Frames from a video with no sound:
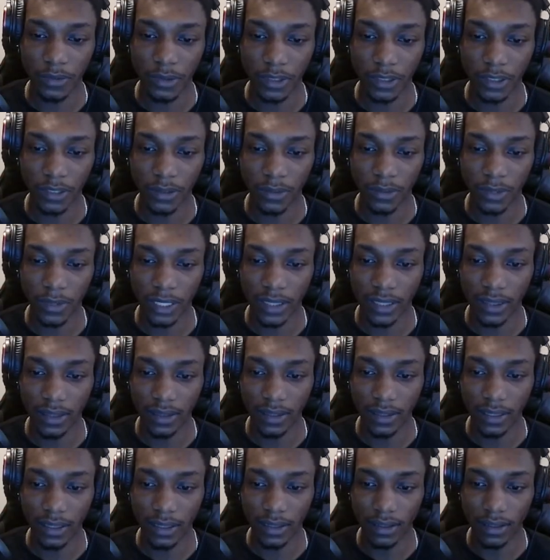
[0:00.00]
We'll go with
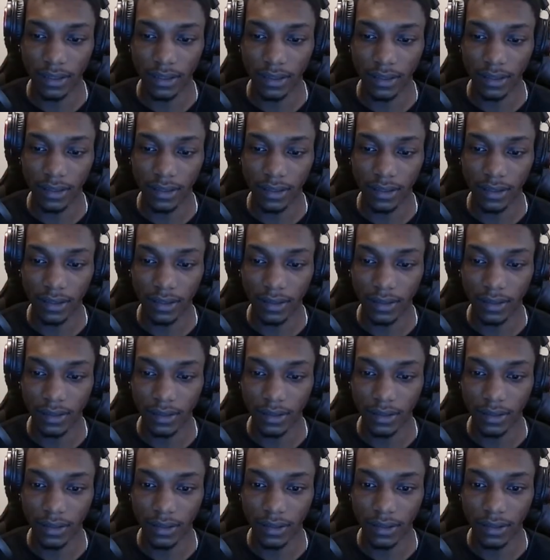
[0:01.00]

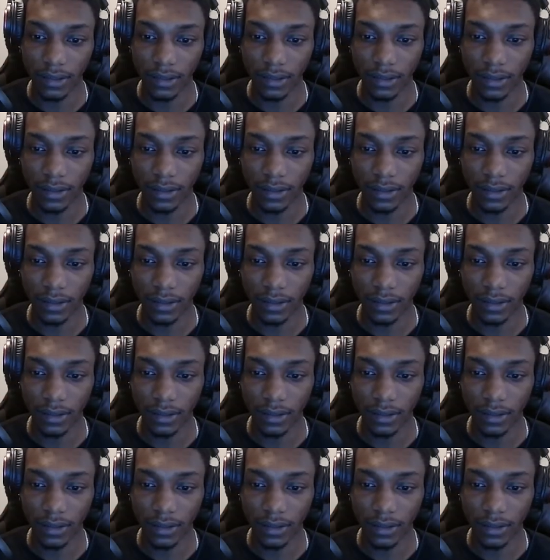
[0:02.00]
the